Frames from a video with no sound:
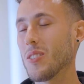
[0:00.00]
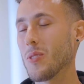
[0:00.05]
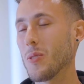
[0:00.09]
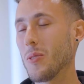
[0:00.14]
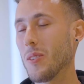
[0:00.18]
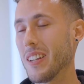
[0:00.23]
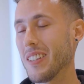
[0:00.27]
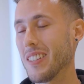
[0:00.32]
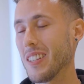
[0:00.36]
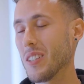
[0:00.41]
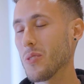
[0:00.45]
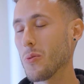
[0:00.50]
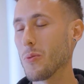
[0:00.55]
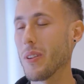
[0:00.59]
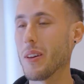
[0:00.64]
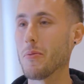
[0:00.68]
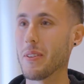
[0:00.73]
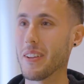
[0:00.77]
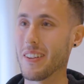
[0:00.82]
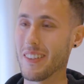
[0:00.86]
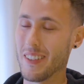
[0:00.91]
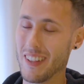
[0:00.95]
call it this way.
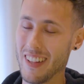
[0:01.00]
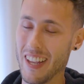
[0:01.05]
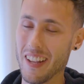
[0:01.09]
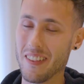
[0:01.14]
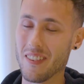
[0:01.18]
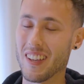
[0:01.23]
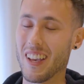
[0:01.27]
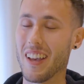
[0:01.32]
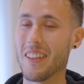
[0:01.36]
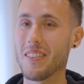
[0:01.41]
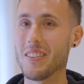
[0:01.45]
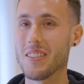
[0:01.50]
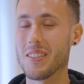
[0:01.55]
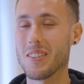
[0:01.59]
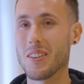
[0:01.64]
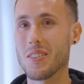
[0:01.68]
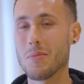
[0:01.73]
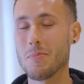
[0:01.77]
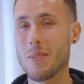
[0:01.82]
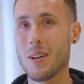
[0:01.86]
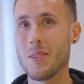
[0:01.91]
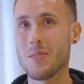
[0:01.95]
We later can
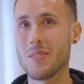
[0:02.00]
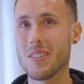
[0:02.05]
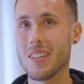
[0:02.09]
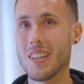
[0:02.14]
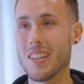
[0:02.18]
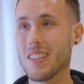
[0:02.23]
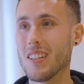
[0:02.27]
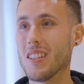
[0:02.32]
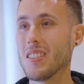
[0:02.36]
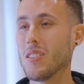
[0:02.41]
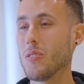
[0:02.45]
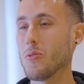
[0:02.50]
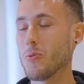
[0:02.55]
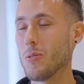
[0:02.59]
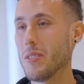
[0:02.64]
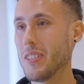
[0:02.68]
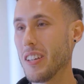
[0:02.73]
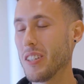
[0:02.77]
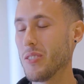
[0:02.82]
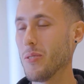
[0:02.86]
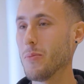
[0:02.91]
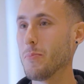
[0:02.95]
discuss about the
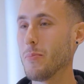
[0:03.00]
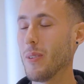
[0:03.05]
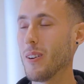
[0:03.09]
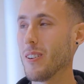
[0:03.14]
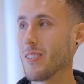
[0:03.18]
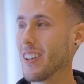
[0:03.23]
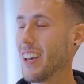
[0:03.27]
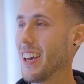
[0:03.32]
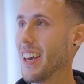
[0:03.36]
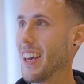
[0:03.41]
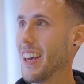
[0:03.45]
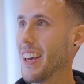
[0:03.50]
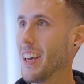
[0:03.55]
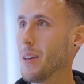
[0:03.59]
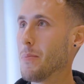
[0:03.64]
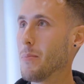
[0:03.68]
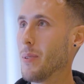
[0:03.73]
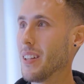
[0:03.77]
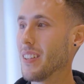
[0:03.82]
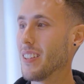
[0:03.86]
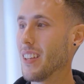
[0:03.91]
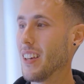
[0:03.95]
decentralization part,
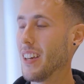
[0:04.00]
but